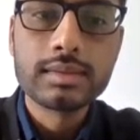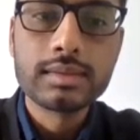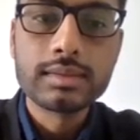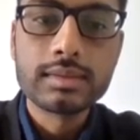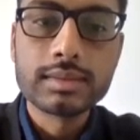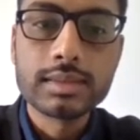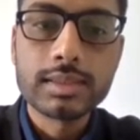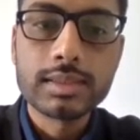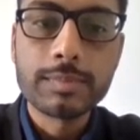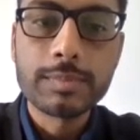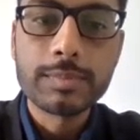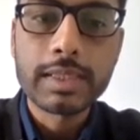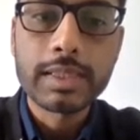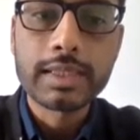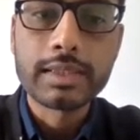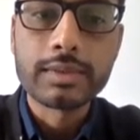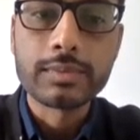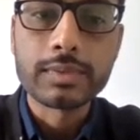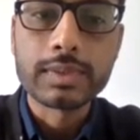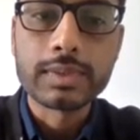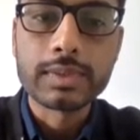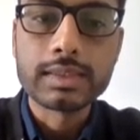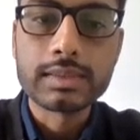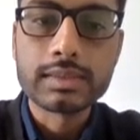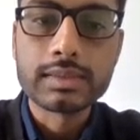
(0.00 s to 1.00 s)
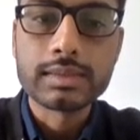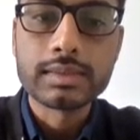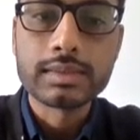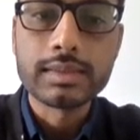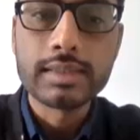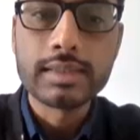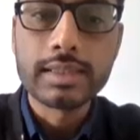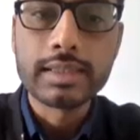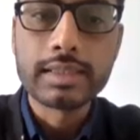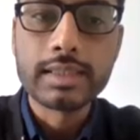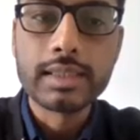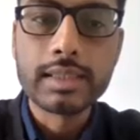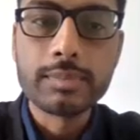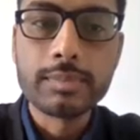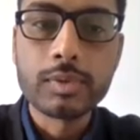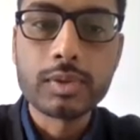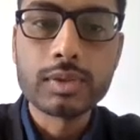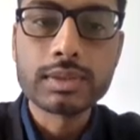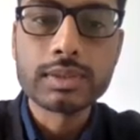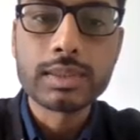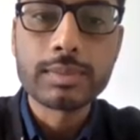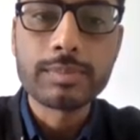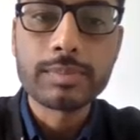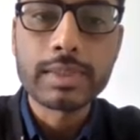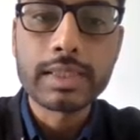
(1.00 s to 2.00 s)
Subtract 1. And keep
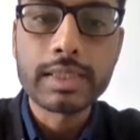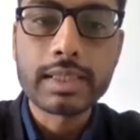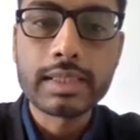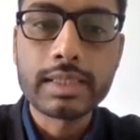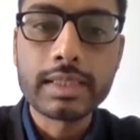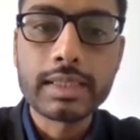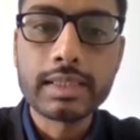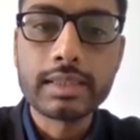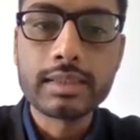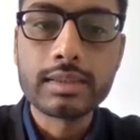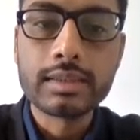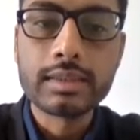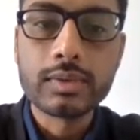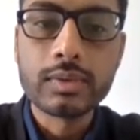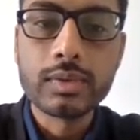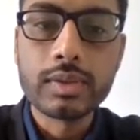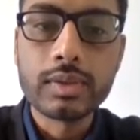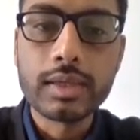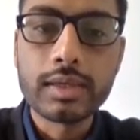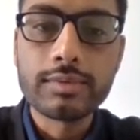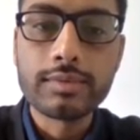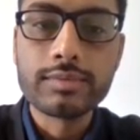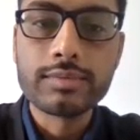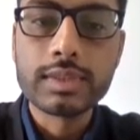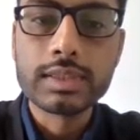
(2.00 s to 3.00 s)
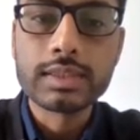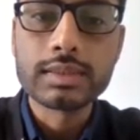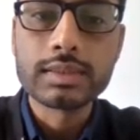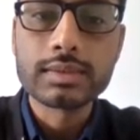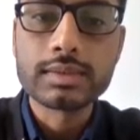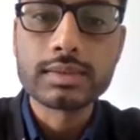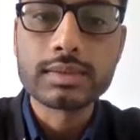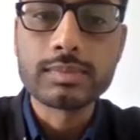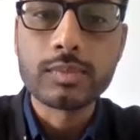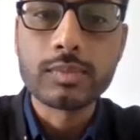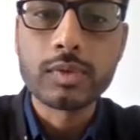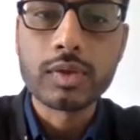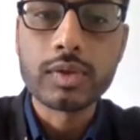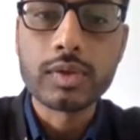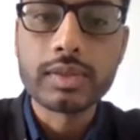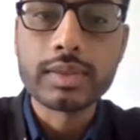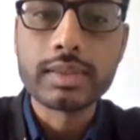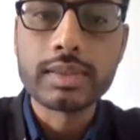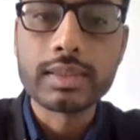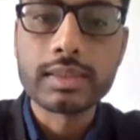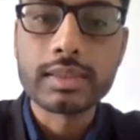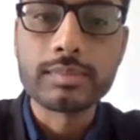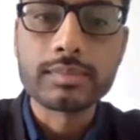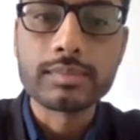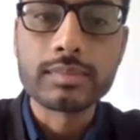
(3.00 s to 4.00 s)
on subtracting till you have the smaller
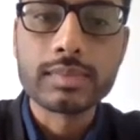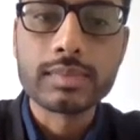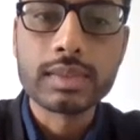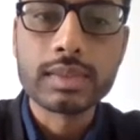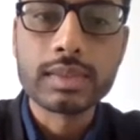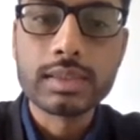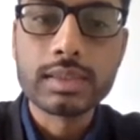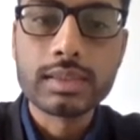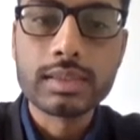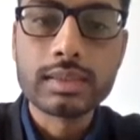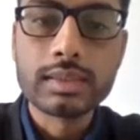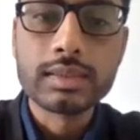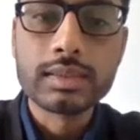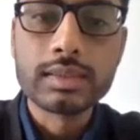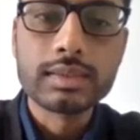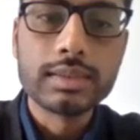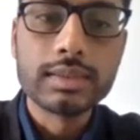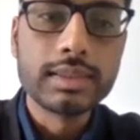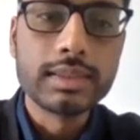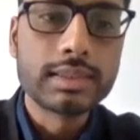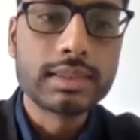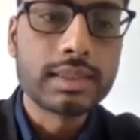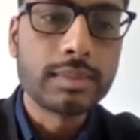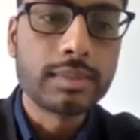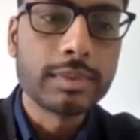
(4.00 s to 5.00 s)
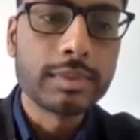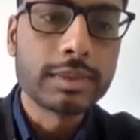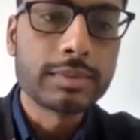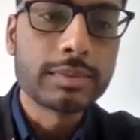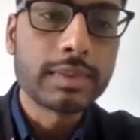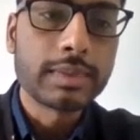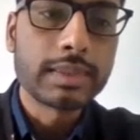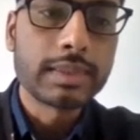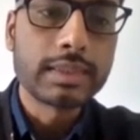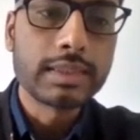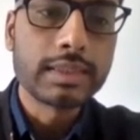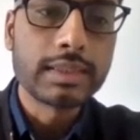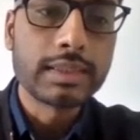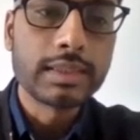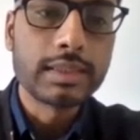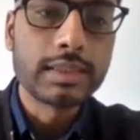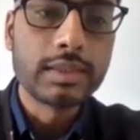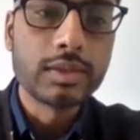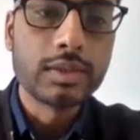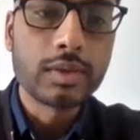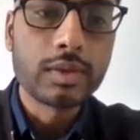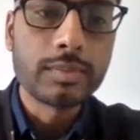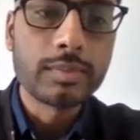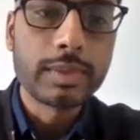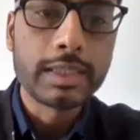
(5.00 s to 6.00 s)
term. This term is present in
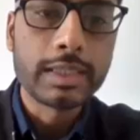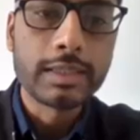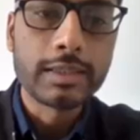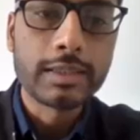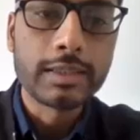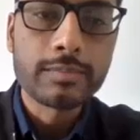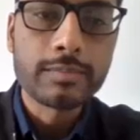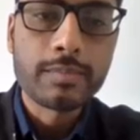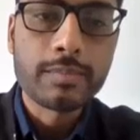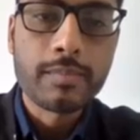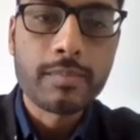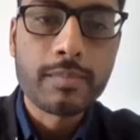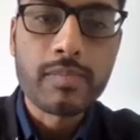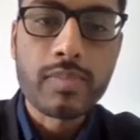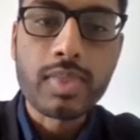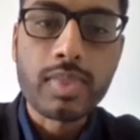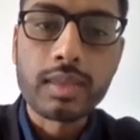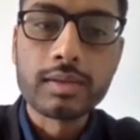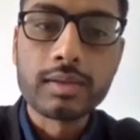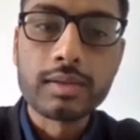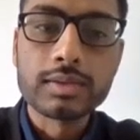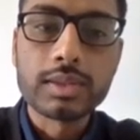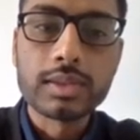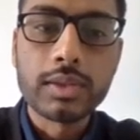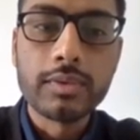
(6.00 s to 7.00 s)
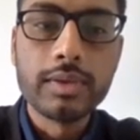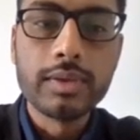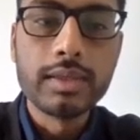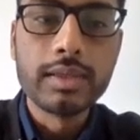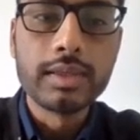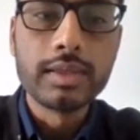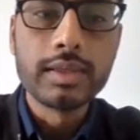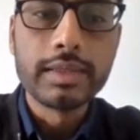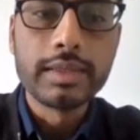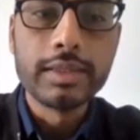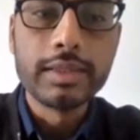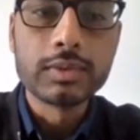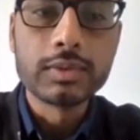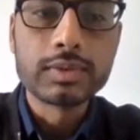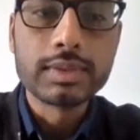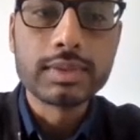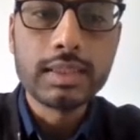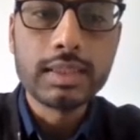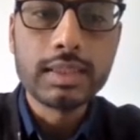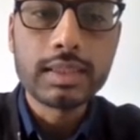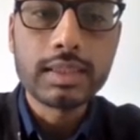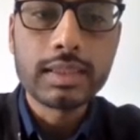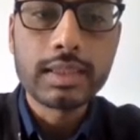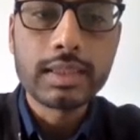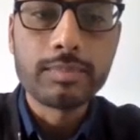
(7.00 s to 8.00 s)
denominator. So I will reduce till
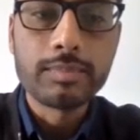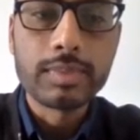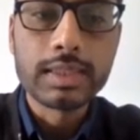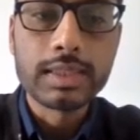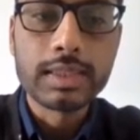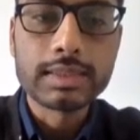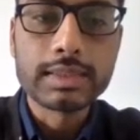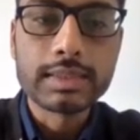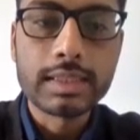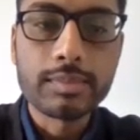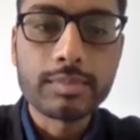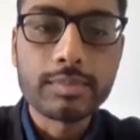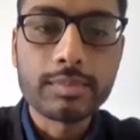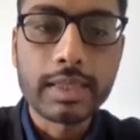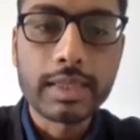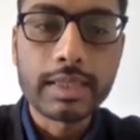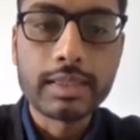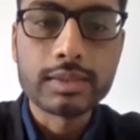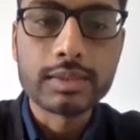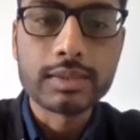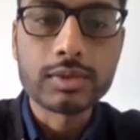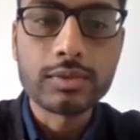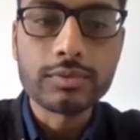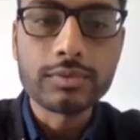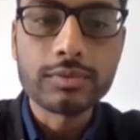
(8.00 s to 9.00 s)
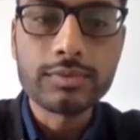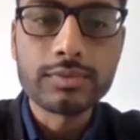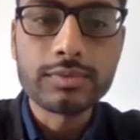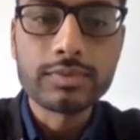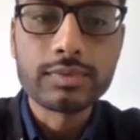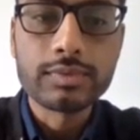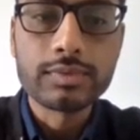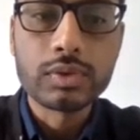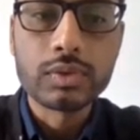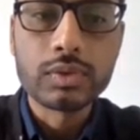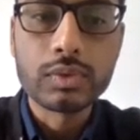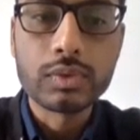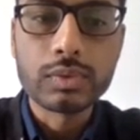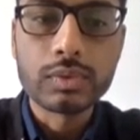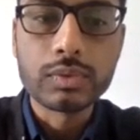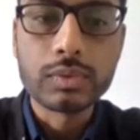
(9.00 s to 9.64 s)
m plus n minus of 2.